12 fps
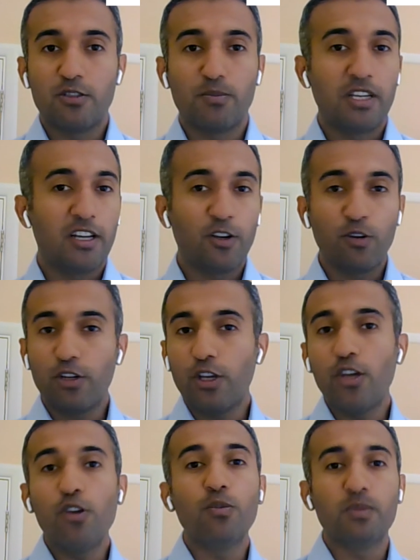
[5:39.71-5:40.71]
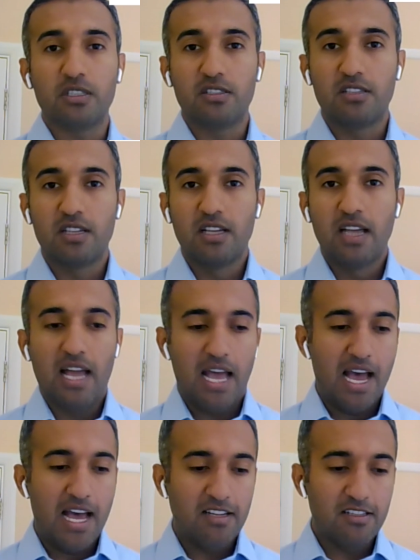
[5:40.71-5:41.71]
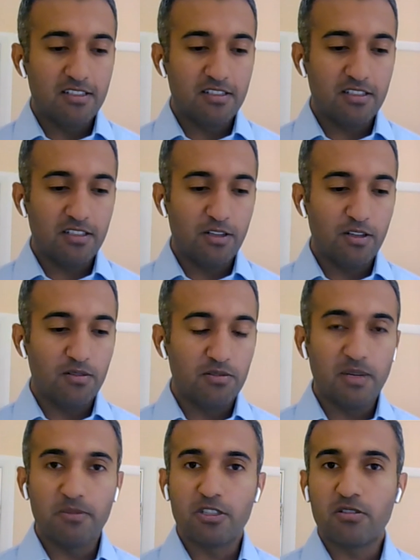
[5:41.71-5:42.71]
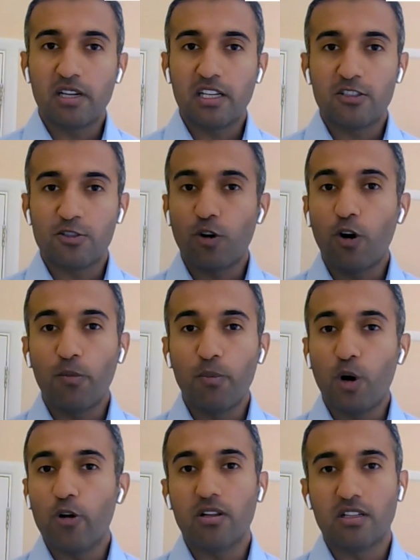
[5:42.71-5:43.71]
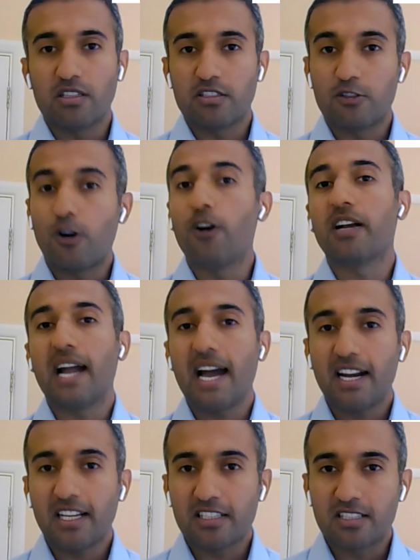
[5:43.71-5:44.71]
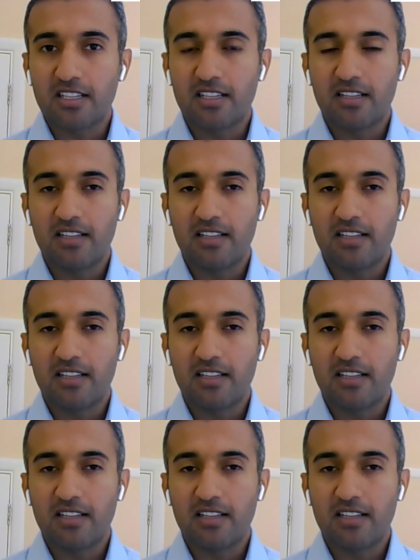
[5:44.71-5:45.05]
to be a good human and, you know, demonstrate strong morals, strong character